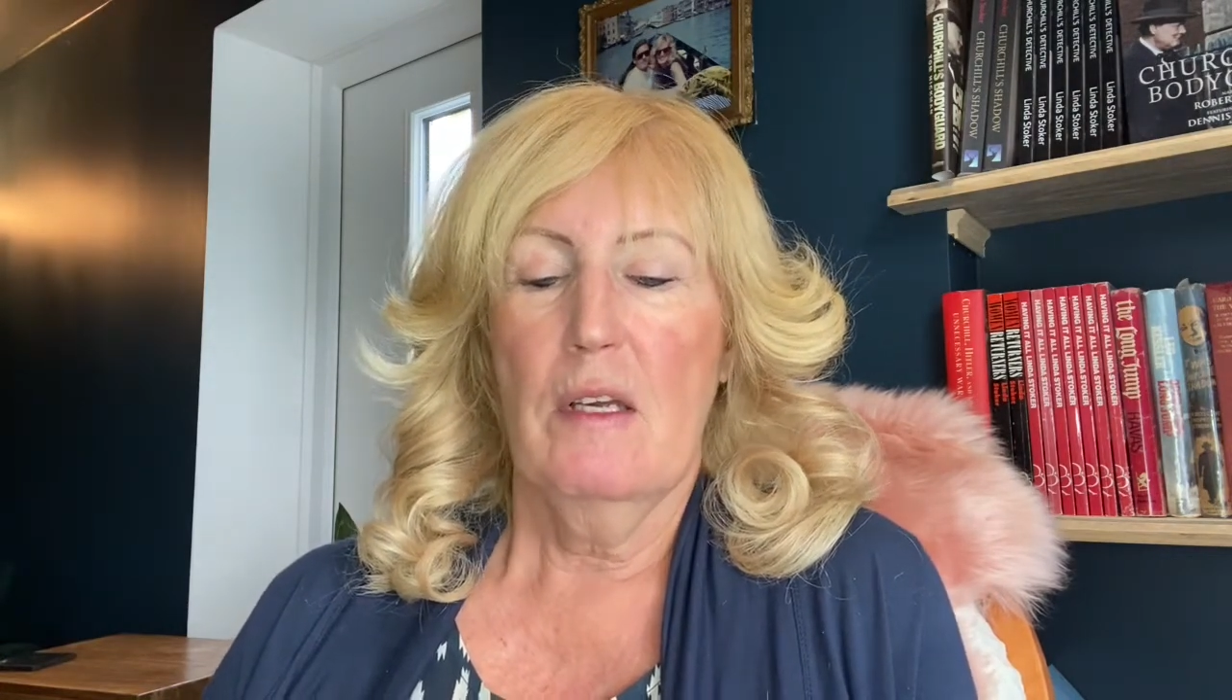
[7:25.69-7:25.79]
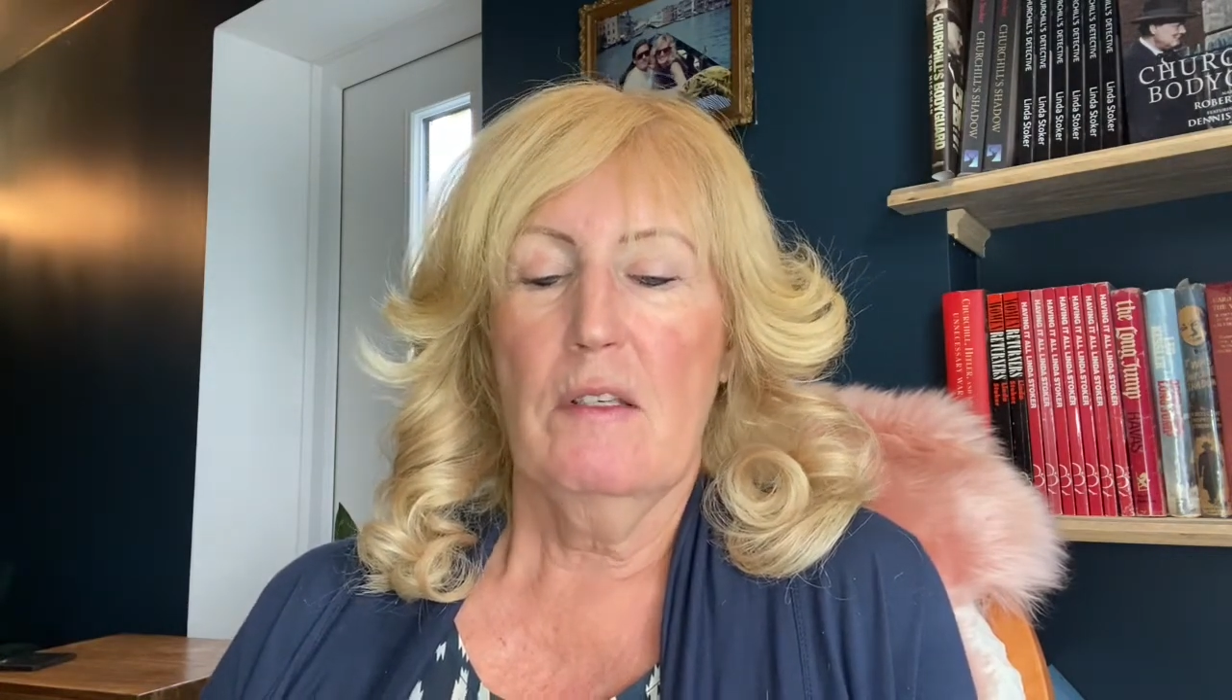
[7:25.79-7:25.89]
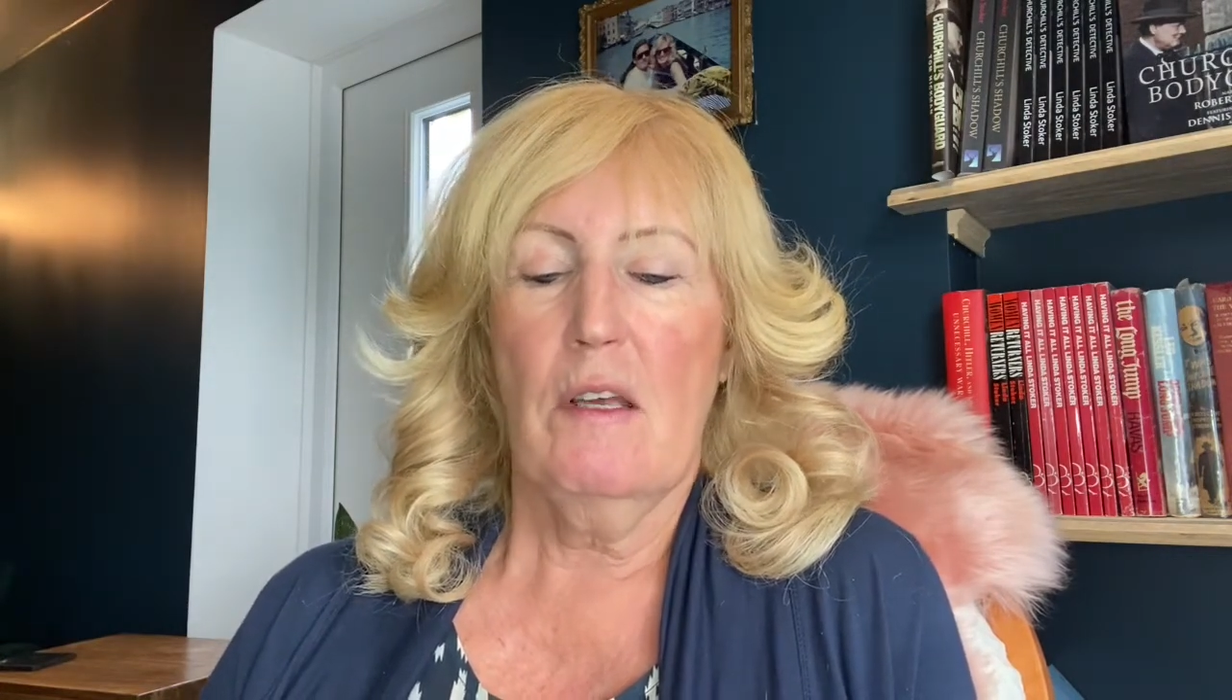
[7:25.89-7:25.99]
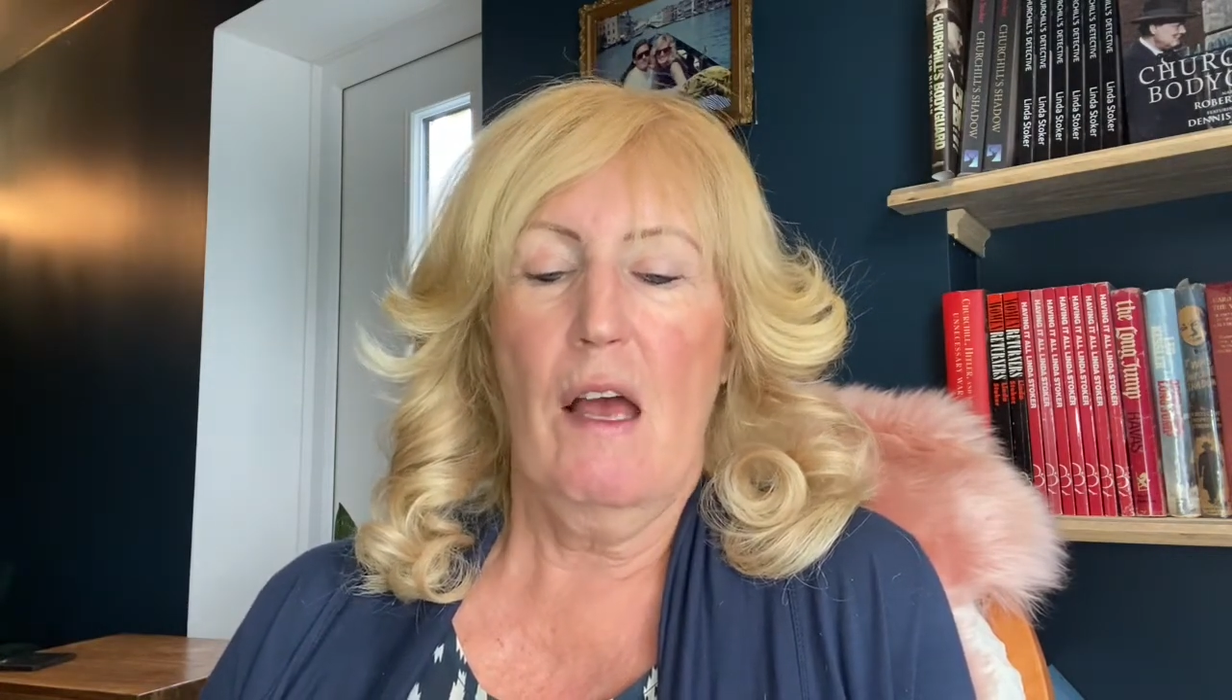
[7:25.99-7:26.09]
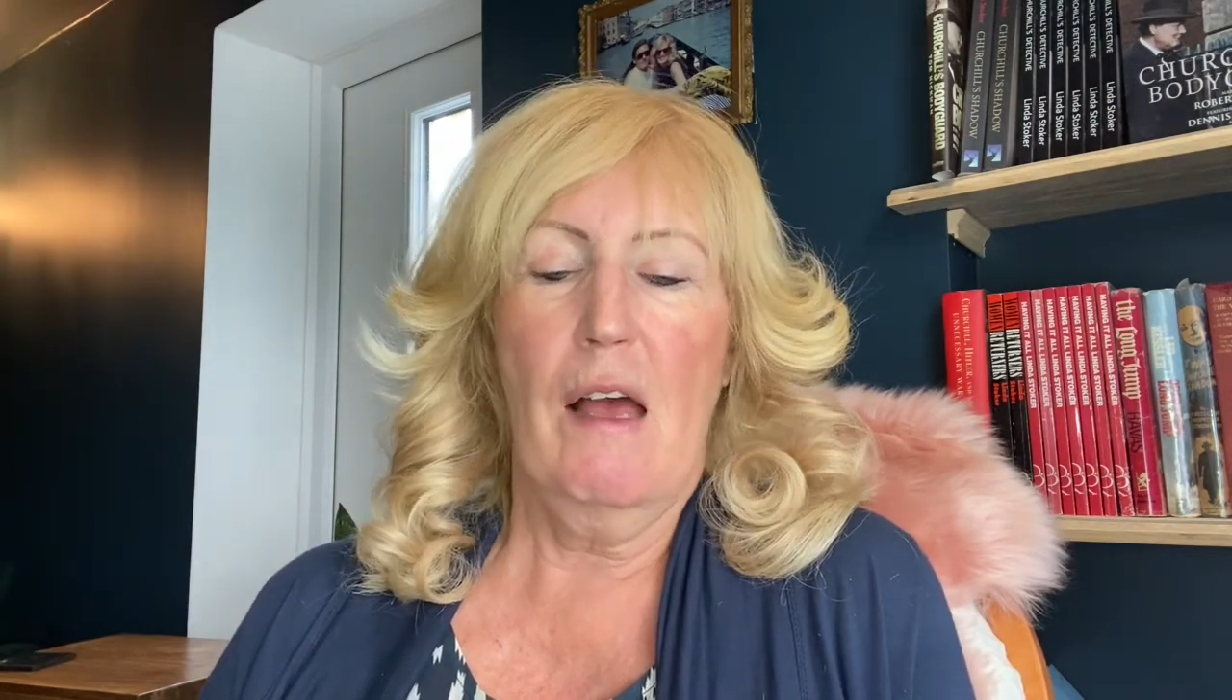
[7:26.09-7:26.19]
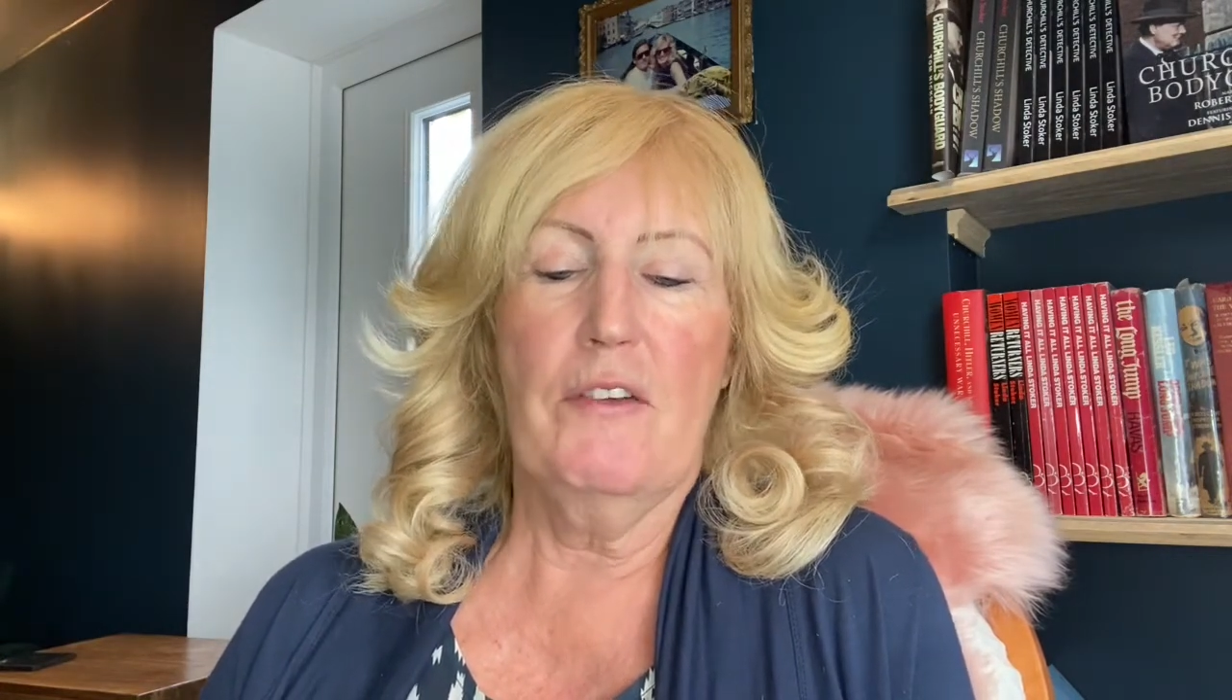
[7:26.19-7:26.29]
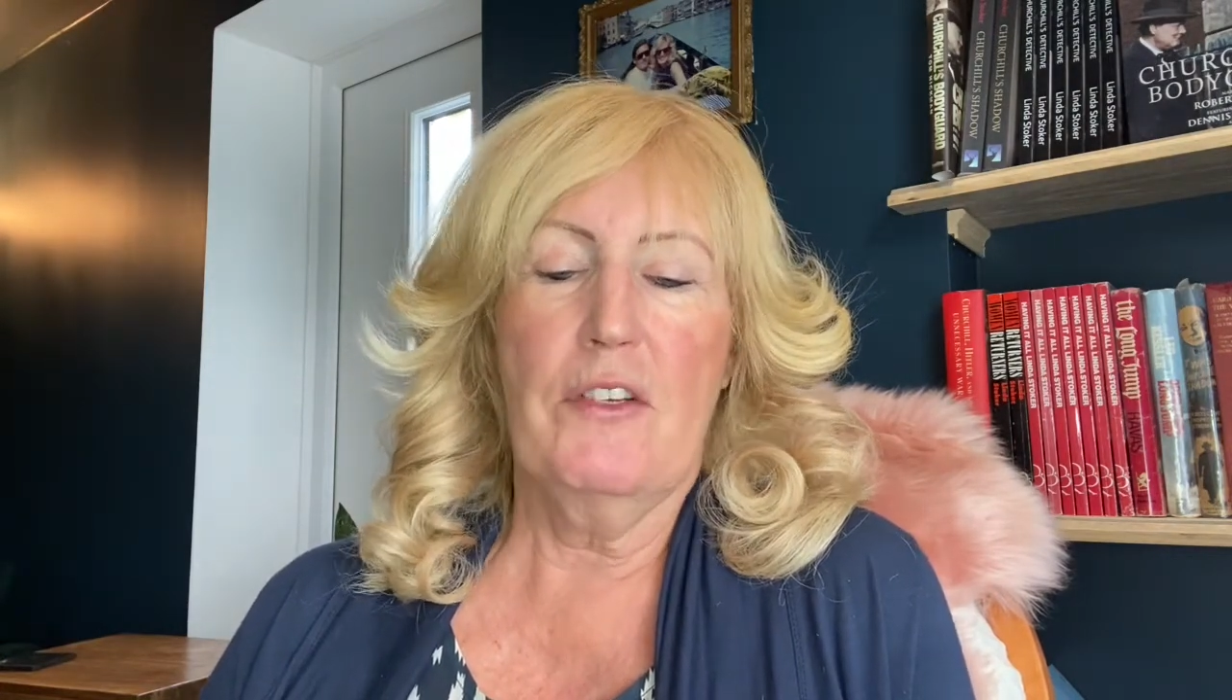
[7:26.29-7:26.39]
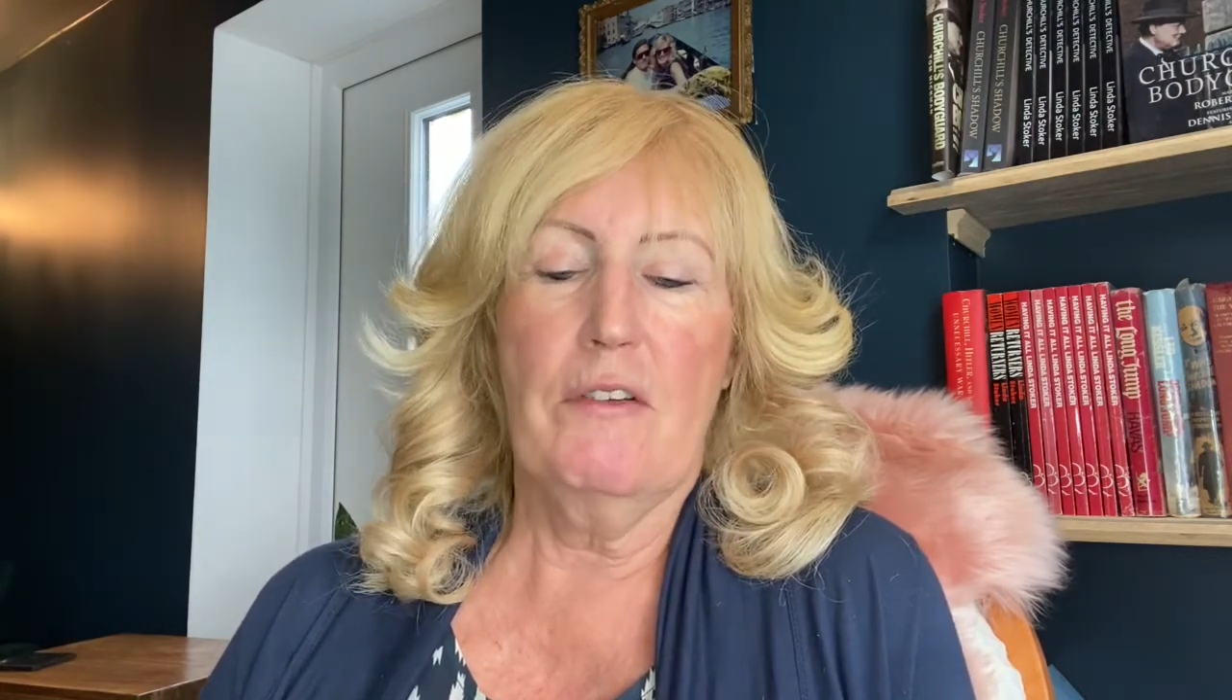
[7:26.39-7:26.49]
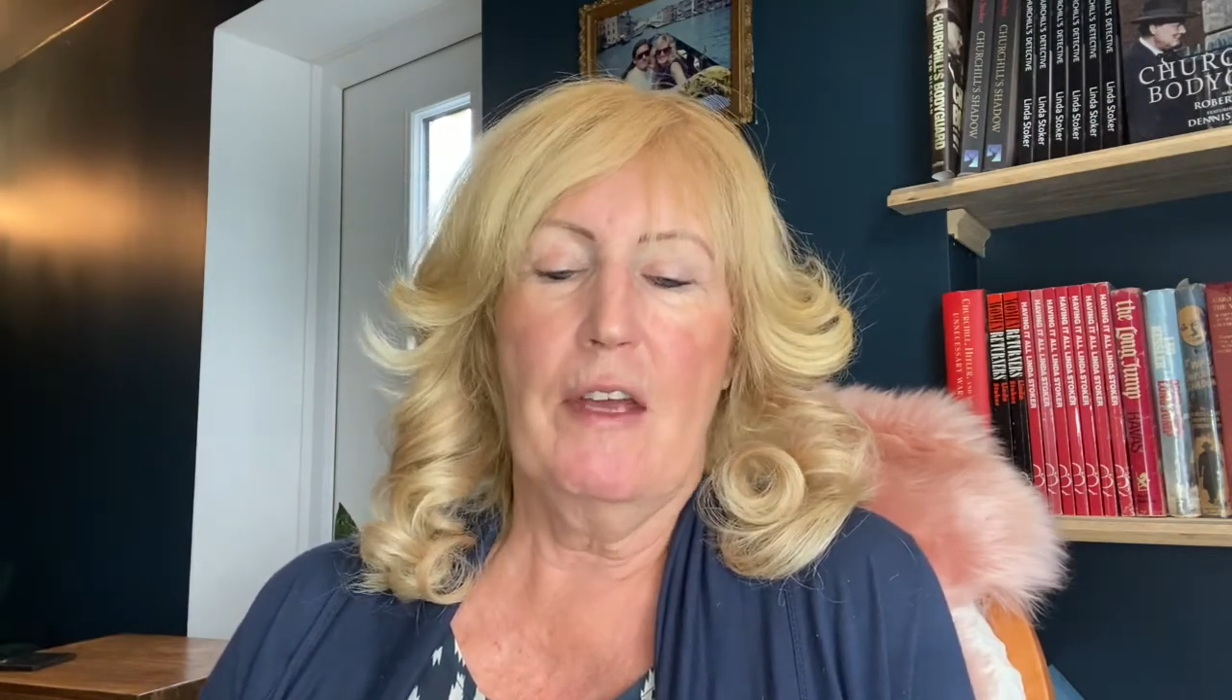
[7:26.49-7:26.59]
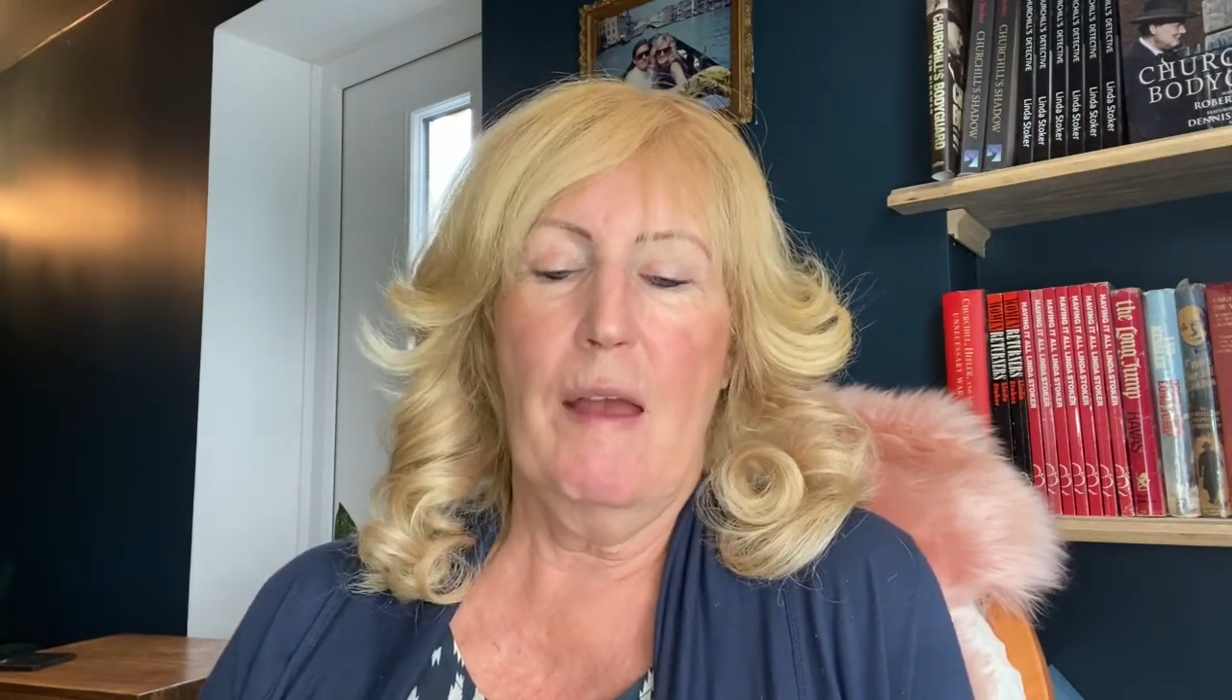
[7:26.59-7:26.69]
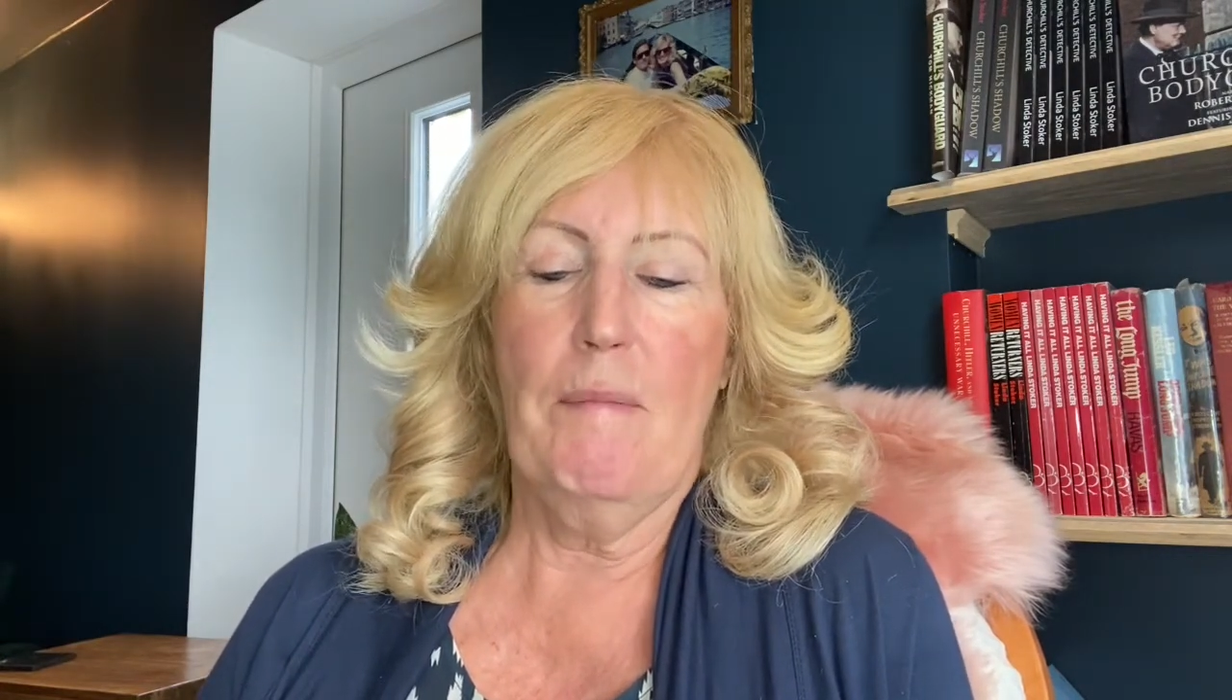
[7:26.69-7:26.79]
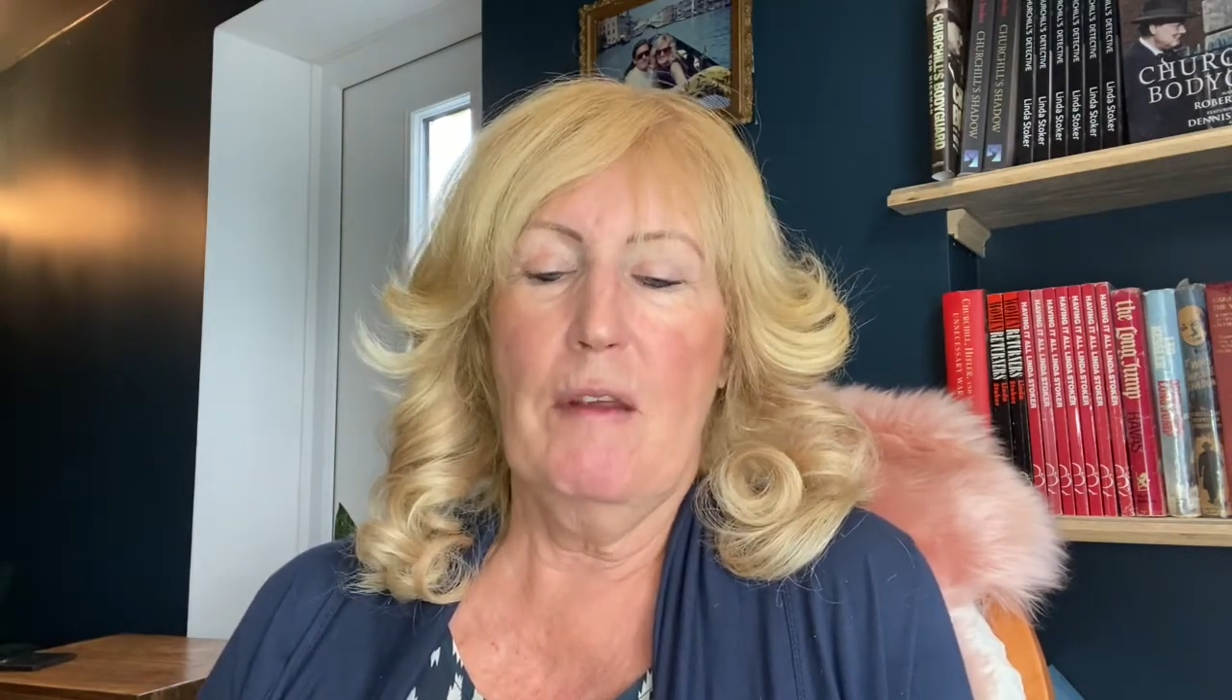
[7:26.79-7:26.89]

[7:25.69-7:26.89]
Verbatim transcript: So how do you get